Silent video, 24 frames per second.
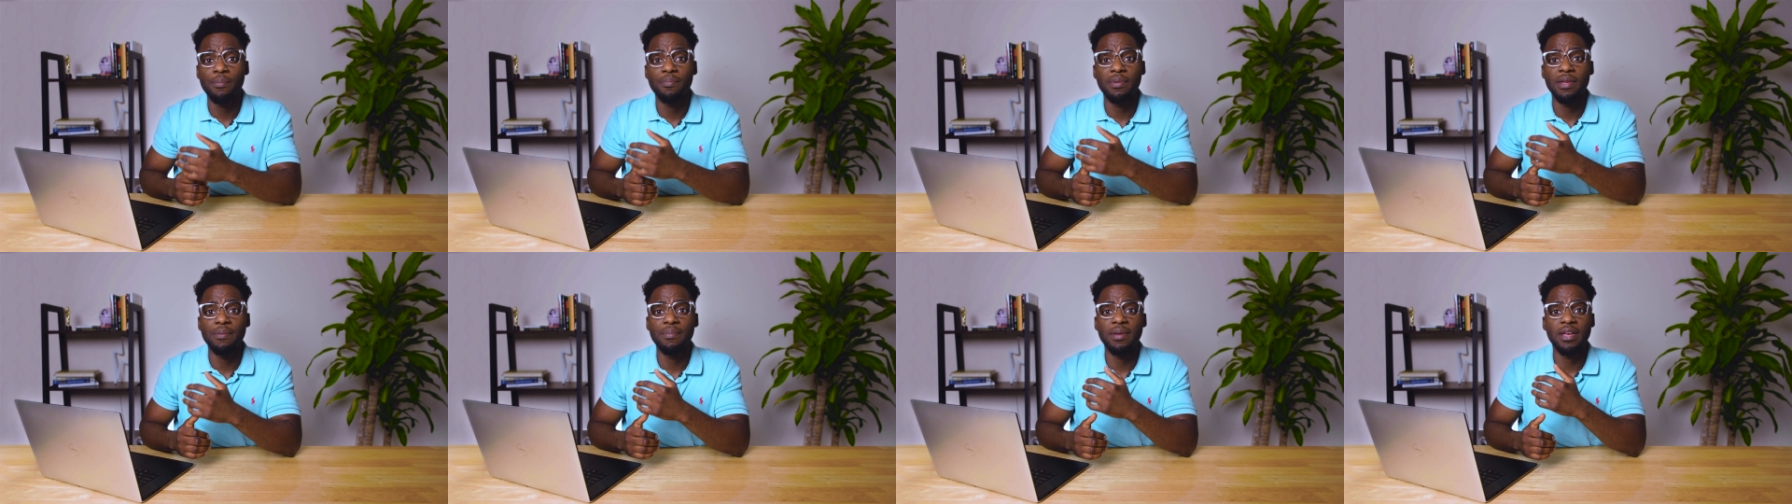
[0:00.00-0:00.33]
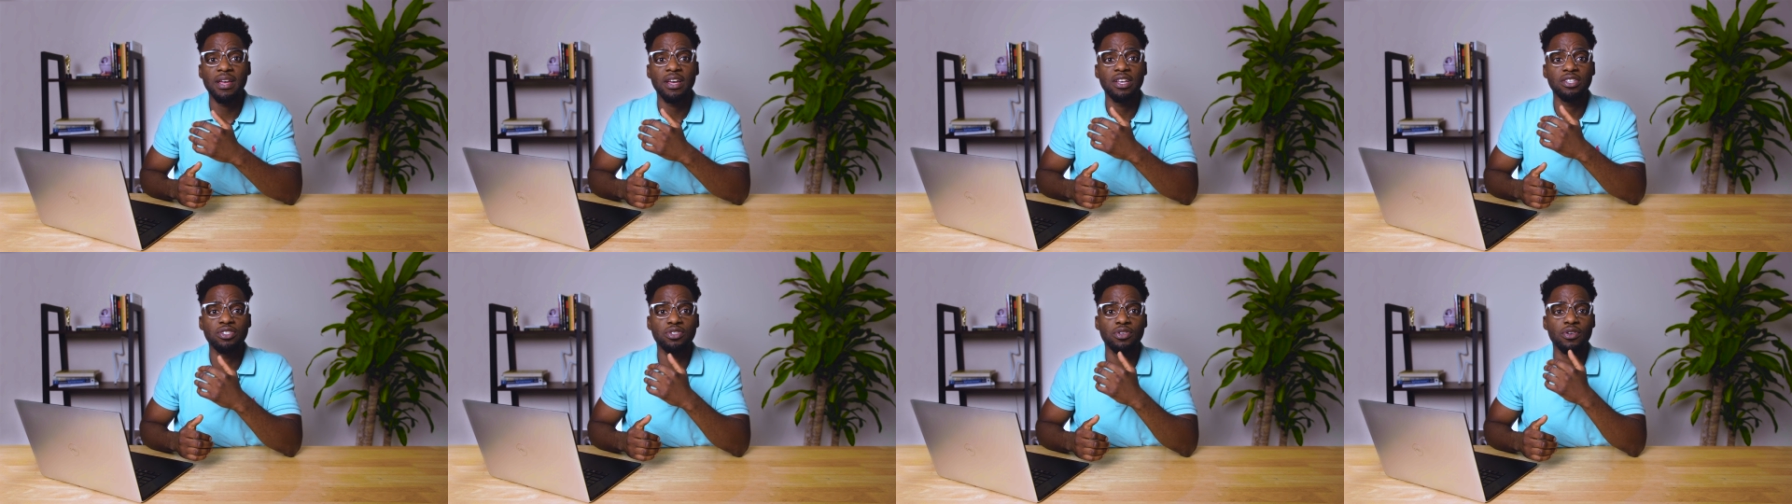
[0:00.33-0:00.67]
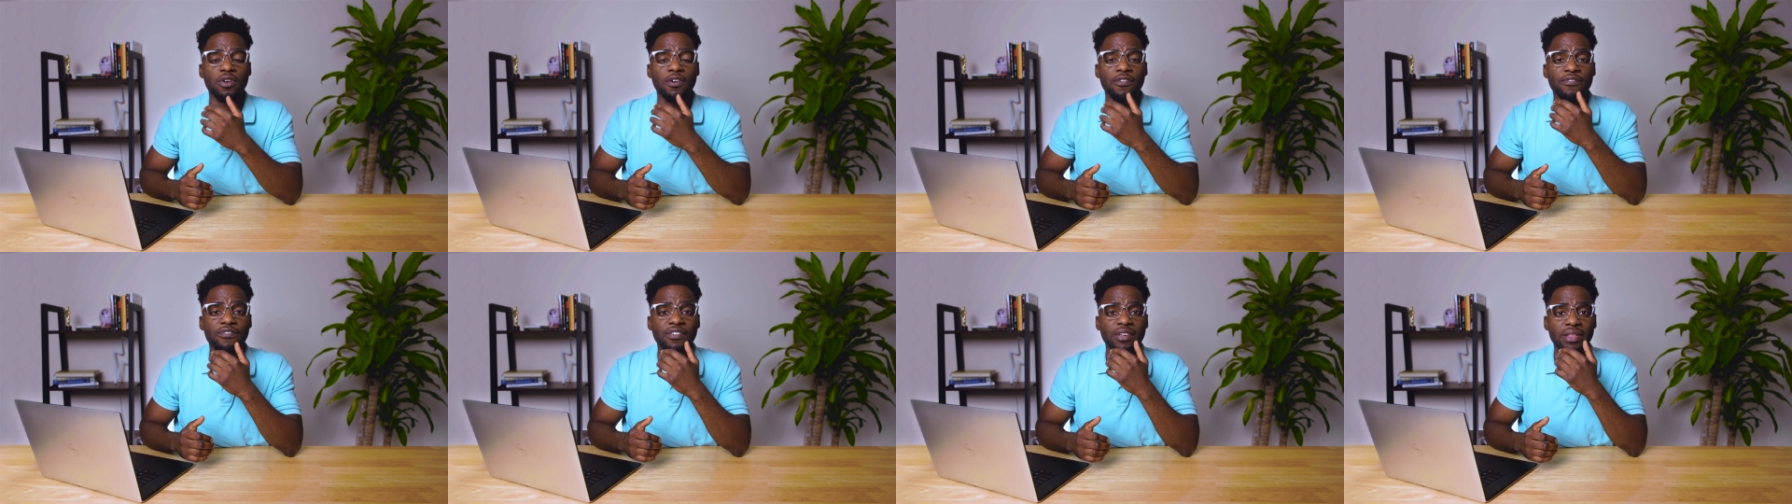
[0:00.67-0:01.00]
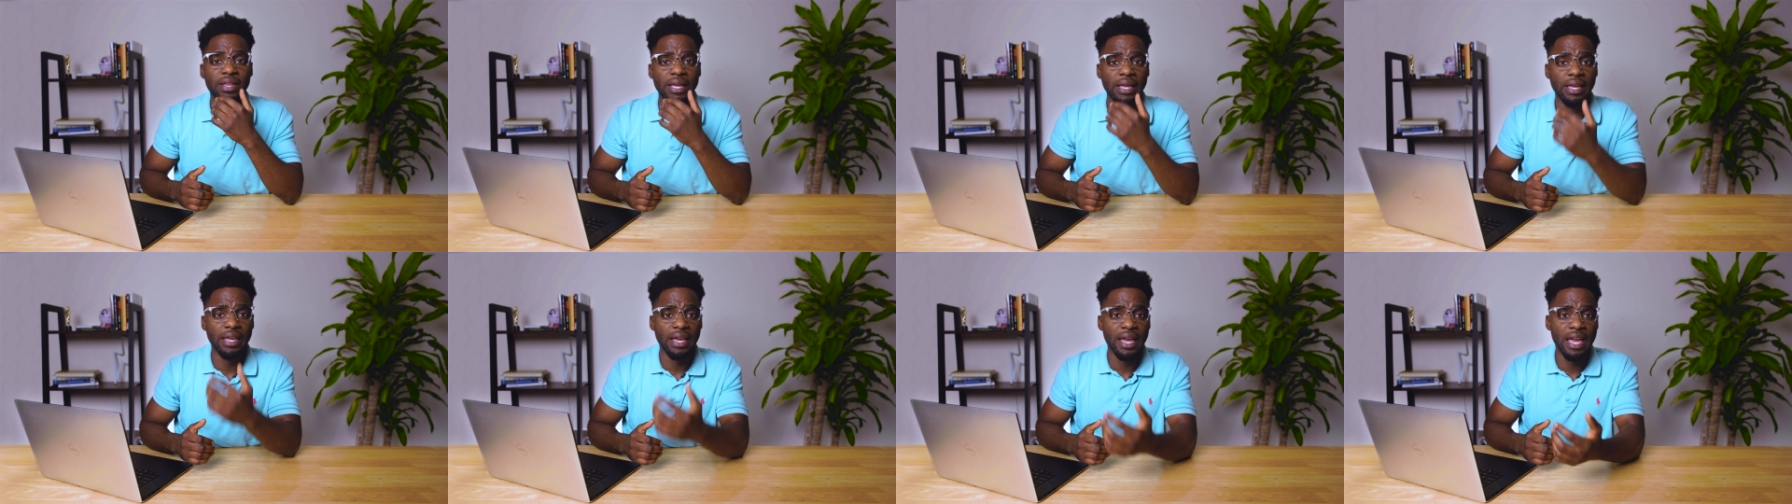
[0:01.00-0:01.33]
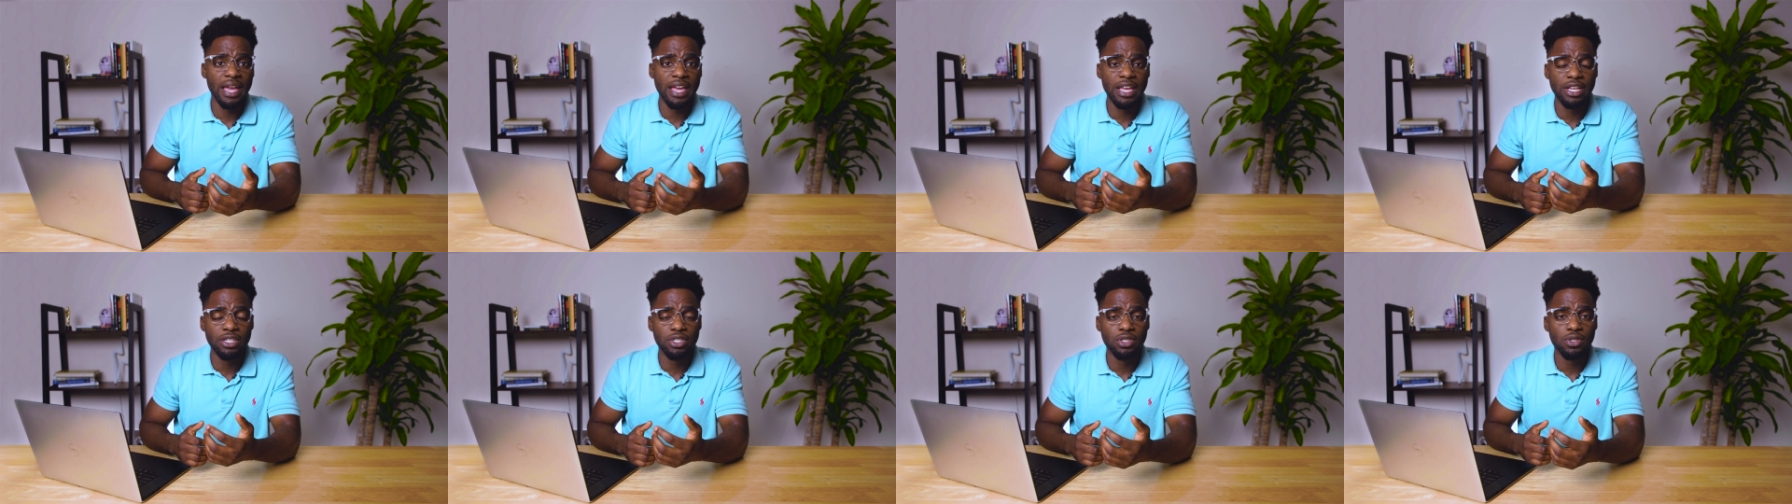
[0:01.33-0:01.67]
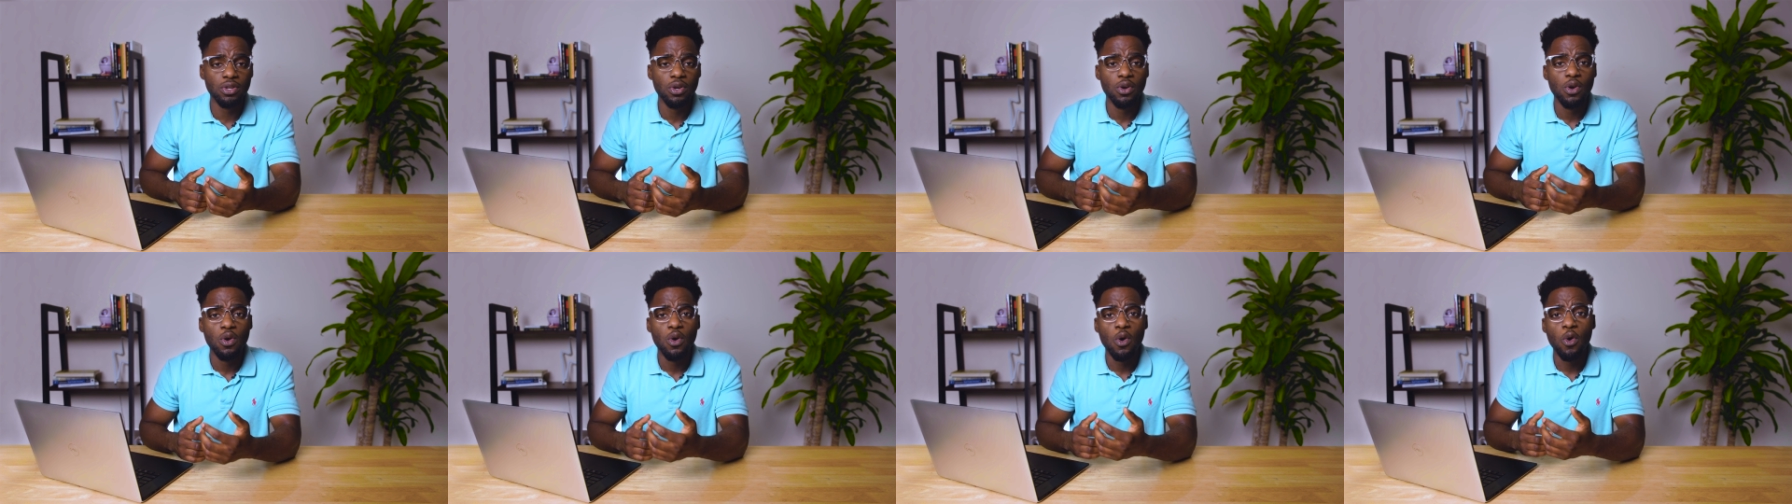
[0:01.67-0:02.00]
it be because you don't feel
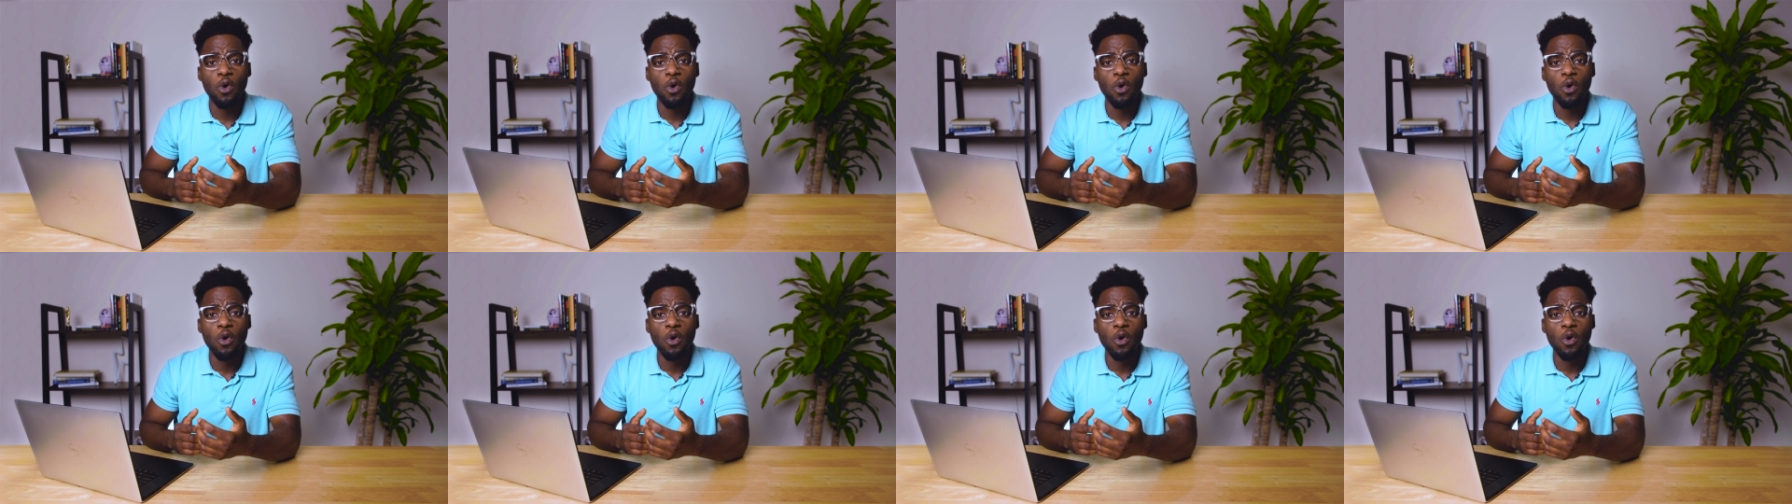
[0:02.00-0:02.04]
engaged